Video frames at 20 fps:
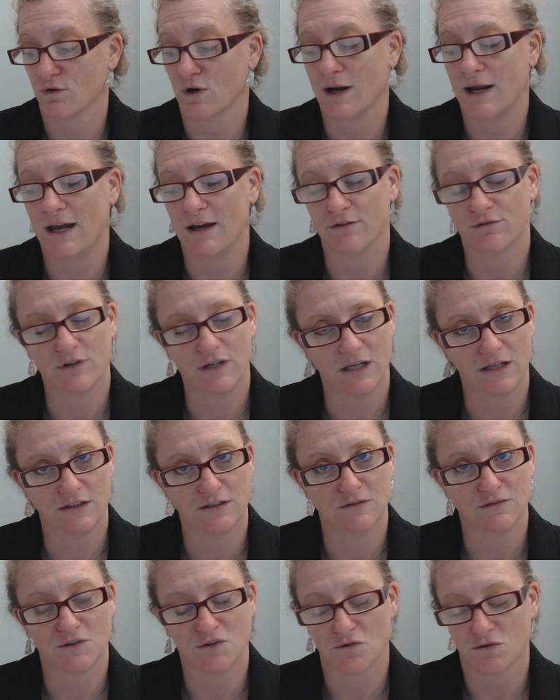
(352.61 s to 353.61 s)
for every
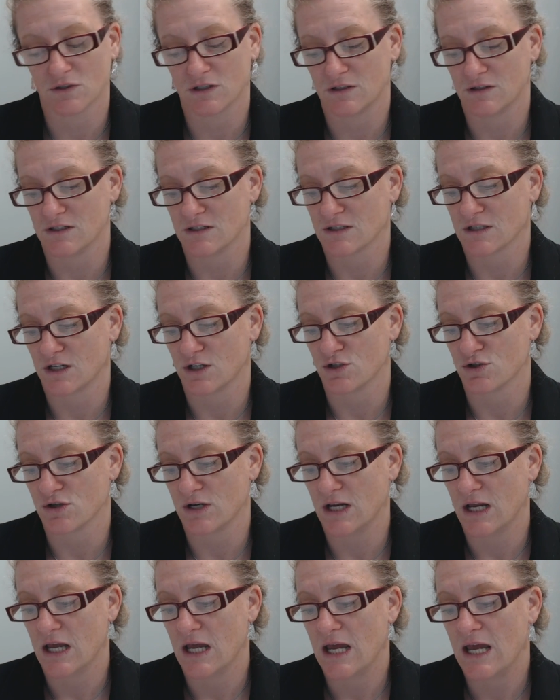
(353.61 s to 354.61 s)
individual in this
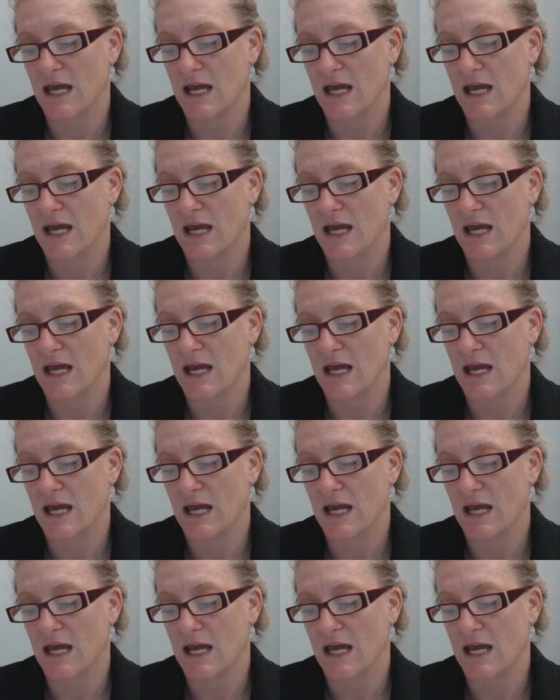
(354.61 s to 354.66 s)
country,